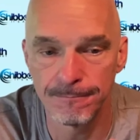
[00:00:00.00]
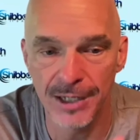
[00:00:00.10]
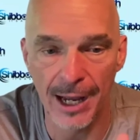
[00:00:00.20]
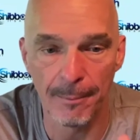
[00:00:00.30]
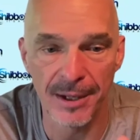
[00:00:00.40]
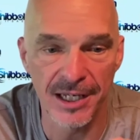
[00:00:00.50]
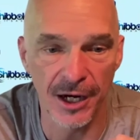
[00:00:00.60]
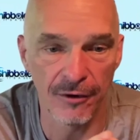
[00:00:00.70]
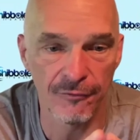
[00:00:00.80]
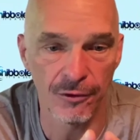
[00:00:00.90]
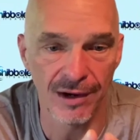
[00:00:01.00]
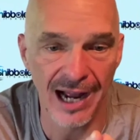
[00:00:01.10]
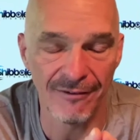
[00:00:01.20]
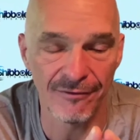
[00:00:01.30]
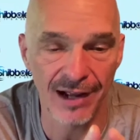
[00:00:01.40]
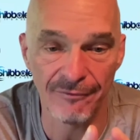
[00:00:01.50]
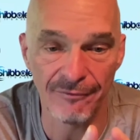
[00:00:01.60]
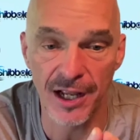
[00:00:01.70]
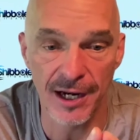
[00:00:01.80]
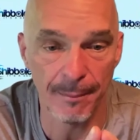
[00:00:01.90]
Got to be careful. I've
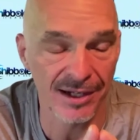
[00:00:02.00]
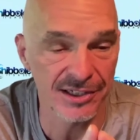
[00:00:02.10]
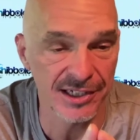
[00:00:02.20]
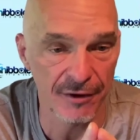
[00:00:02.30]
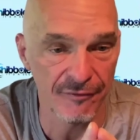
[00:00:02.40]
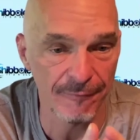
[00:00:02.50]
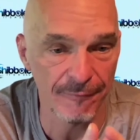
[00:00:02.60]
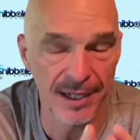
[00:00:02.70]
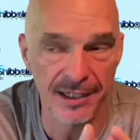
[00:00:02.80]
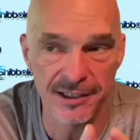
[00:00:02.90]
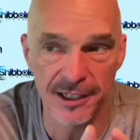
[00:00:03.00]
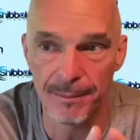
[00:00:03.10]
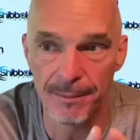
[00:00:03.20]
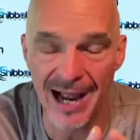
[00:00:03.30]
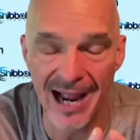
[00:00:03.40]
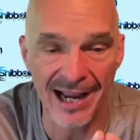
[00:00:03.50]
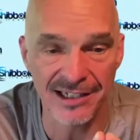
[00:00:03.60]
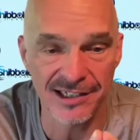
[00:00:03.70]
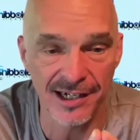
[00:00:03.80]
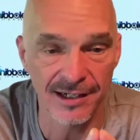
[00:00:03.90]
I've done it myself. I've picked up by
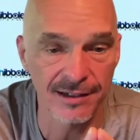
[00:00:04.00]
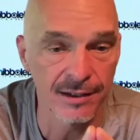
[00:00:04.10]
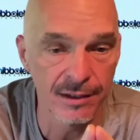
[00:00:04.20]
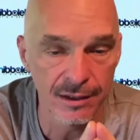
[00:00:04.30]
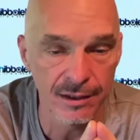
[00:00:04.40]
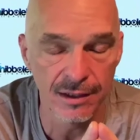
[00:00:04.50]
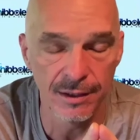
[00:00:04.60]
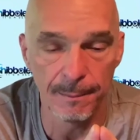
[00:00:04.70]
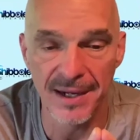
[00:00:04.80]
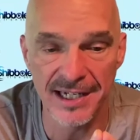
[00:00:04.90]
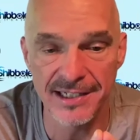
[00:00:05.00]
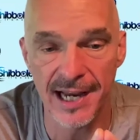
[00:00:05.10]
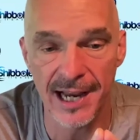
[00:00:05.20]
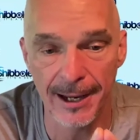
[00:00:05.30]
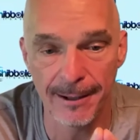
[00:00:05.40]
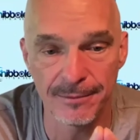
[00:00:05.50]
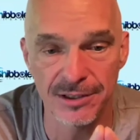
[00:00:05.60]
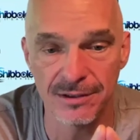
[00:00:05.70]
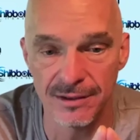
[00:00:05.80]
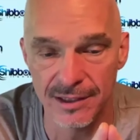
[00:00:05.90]
accident many
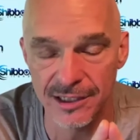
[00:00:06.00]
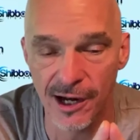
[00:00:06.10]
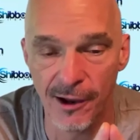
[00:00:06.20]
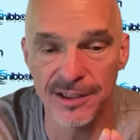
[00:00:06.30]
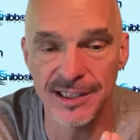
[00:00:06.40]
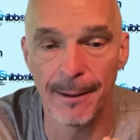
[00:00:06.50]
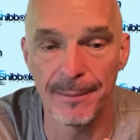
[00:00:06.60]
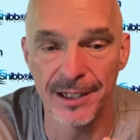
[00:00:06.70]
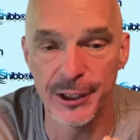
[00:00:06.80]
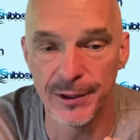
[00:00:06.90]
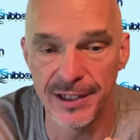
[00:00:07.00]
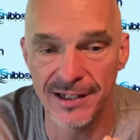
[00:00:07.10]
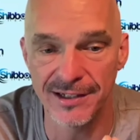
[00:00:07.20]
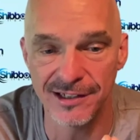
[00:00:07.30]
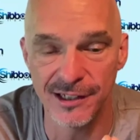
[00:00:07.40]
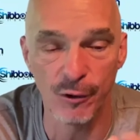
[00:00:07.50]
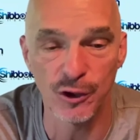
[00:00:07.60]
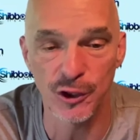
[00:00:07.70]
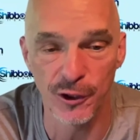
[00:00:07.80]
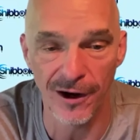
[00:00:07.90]
times as long as I've been doing this, no
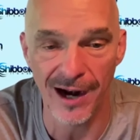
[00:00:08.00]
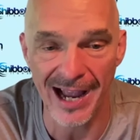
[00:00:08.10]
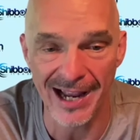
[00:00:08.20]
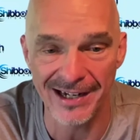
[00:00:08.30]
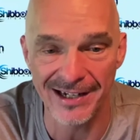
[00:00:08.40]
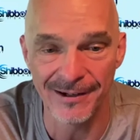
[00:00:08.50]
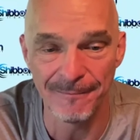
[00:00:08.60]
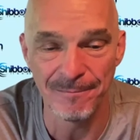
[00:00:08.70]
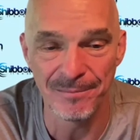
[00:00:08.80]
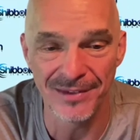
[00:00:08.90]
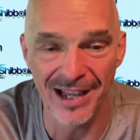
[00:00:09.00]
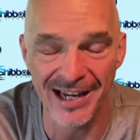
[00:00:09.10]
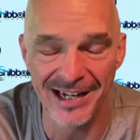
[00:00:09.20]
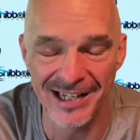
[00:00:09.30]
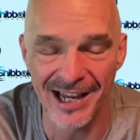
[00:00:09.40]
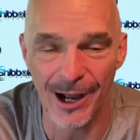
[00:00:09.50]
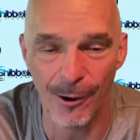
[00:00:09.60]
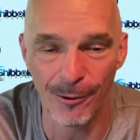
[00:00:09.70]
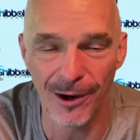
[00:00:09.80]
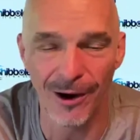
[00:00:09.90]
sugar added, and then get
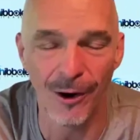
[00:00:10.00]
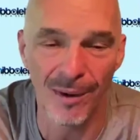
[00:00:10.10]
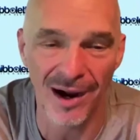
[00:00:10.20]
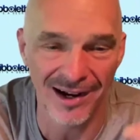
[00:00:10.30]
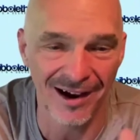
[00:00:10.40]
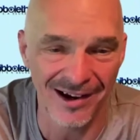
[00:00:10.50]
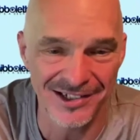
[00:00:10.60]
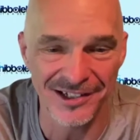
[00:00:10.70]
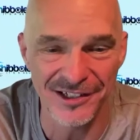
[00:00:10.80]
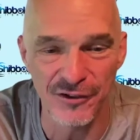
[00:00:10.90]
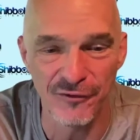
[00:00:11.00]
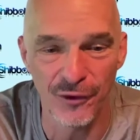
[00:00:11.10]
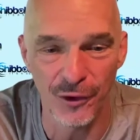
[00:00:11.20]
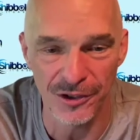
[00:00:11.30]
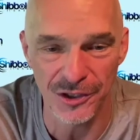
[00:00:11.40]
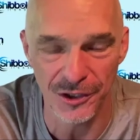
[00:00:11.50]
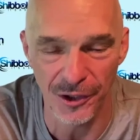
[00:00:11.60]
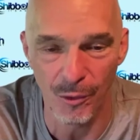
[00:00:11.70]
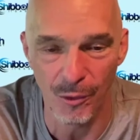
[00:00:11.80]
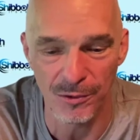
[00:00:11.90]
home go, "Oh my gosh, this is full of
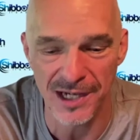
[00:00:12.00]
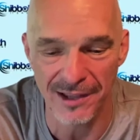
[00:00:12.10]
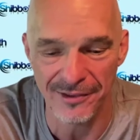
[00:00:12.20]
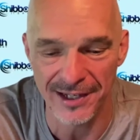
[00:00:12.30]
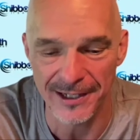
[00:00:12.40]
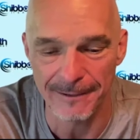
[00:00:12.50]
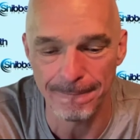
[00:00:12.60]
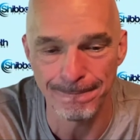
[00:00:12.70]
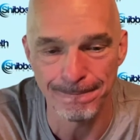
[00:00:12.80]
sugar. What was I thinking?"